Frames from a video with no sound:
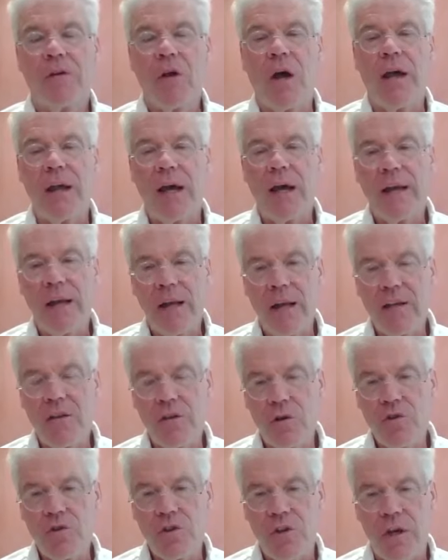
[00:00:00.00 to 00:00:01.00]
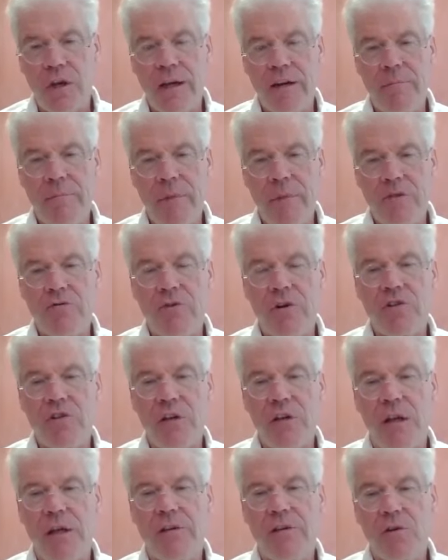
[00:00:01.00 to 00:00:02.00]
You know, I, I like those kind of metrics.
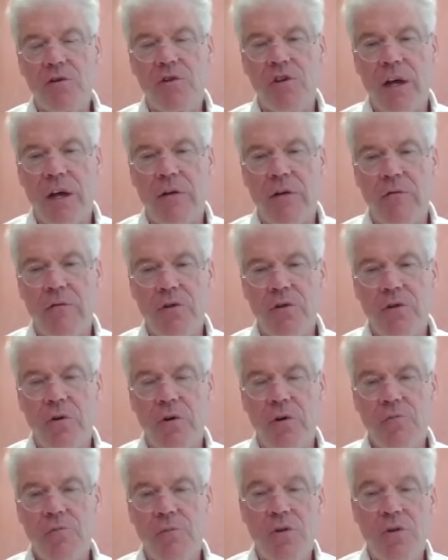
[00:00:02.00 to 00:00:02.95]
I like those kind of returns.